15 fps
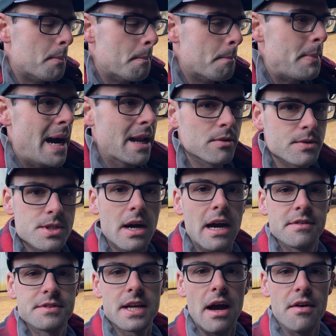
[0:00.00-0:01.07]
panels that I have
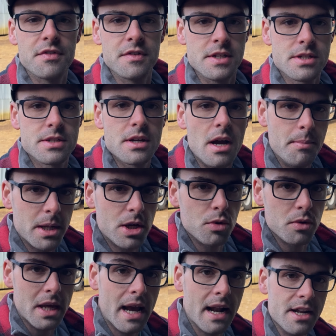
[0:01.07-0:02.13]
to get from this company called
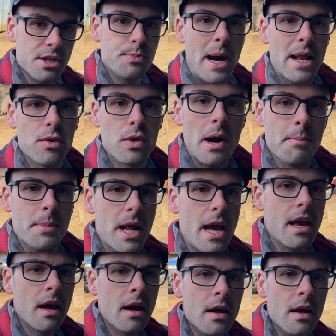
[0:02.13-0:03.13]
the English Panel Company,